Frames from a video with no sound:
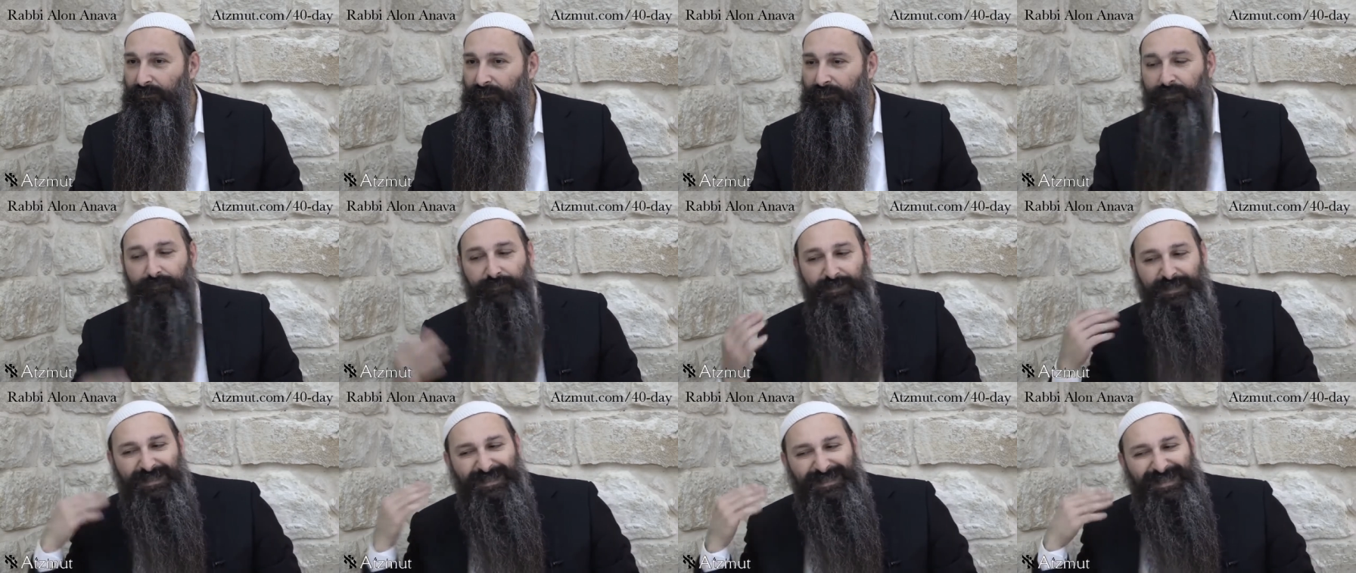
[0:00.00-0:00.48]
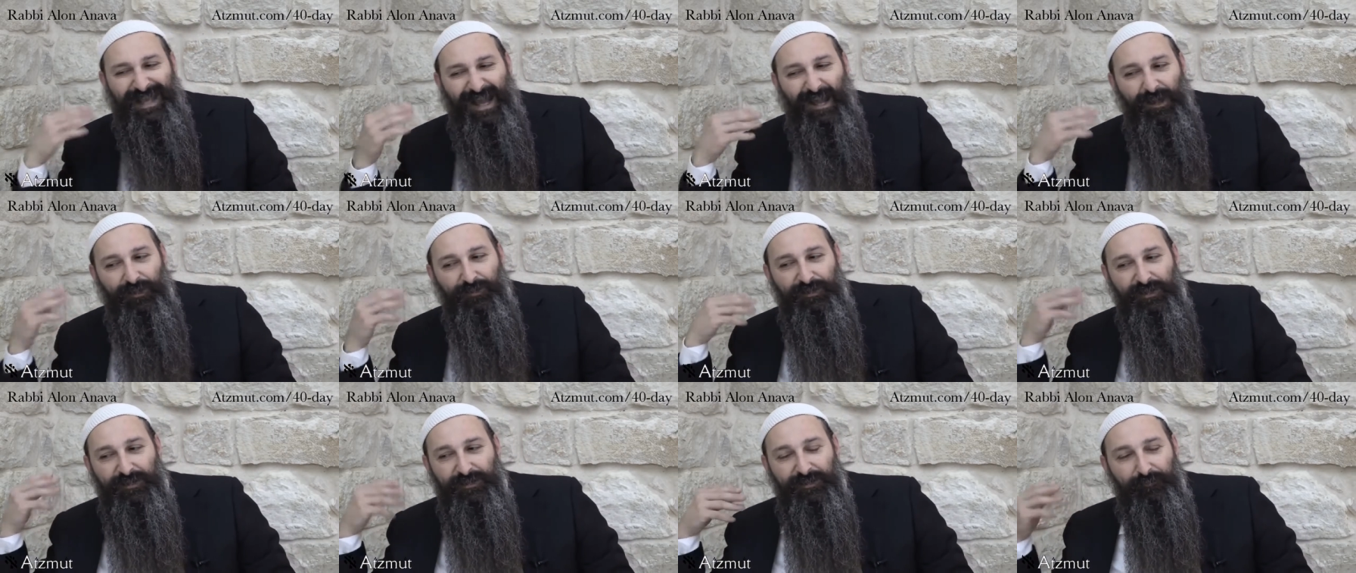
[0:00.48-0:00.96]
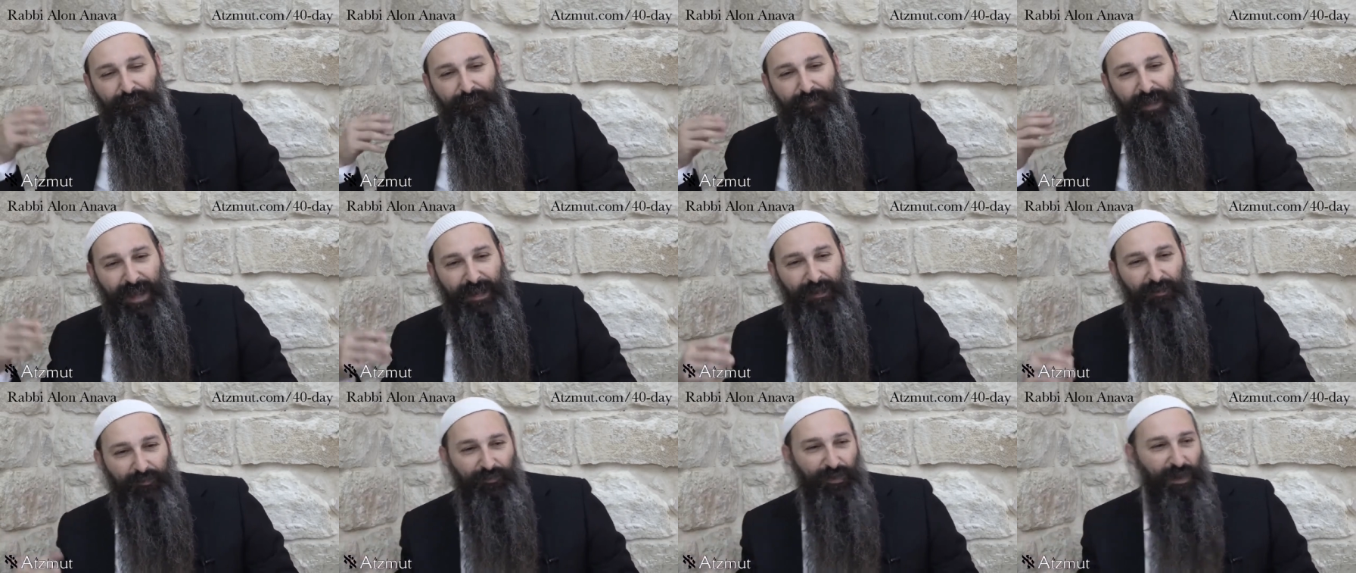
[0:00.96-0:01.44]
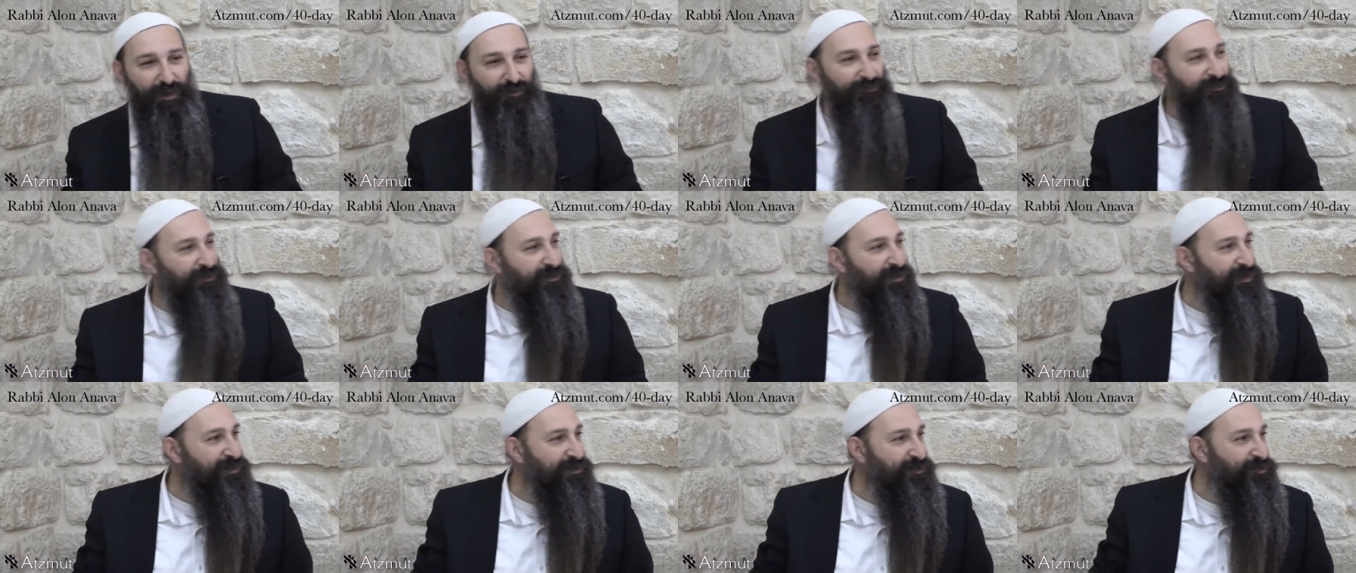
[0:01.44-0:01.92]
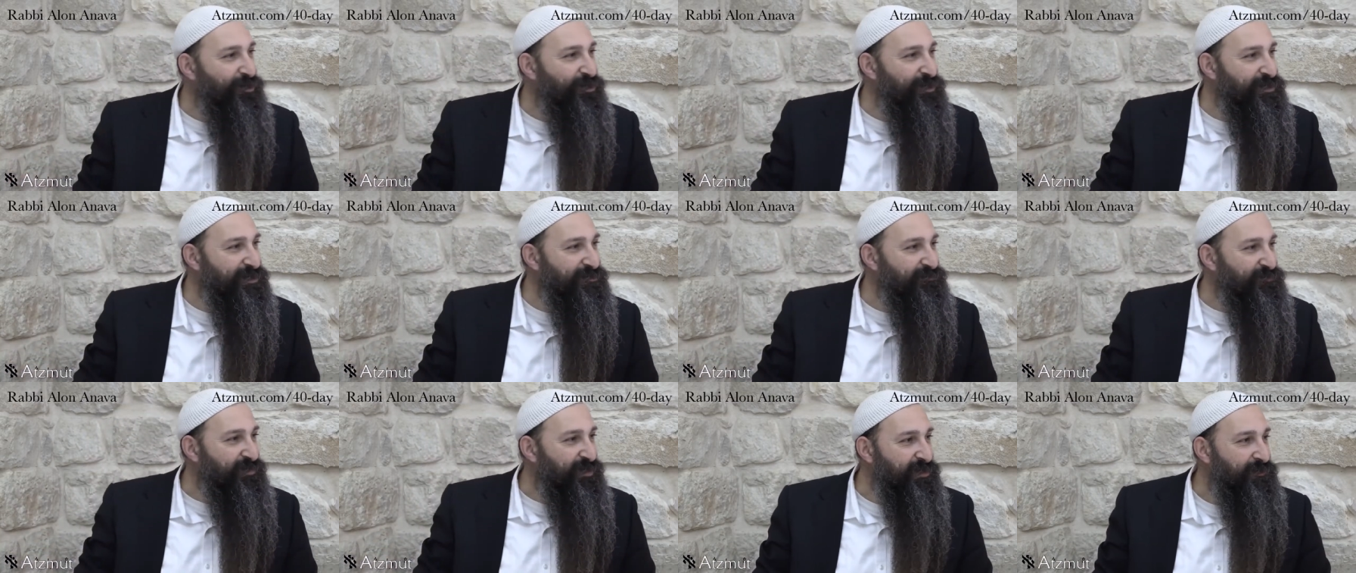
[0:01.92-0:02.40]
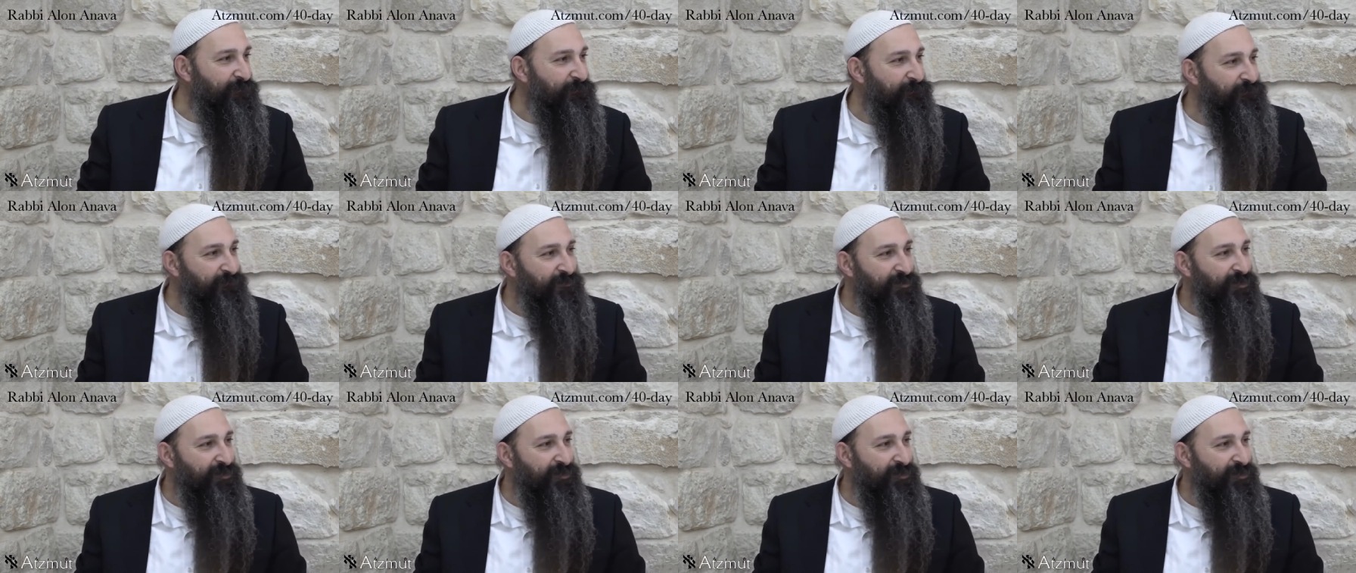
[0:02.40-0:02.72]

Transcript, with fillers: Some sound in the background that annoys me.